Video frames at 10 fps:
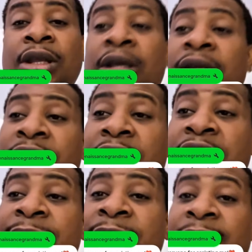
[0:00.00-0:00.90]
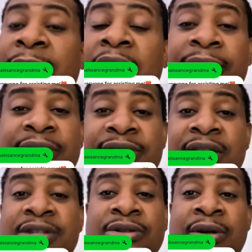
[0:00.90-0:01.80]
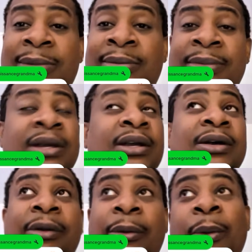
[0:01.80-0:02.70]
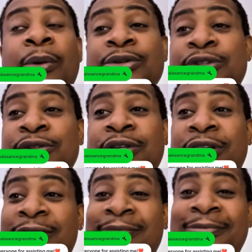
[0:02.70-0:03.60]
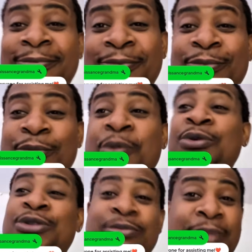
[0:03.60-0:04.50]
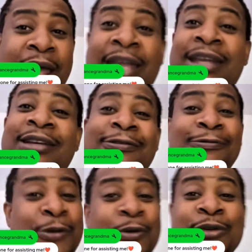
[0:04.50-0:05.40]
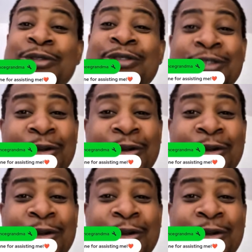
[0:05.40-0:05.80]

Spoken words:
yes, my Renaissance grandmama. We want you to we want you to bang. We want you to show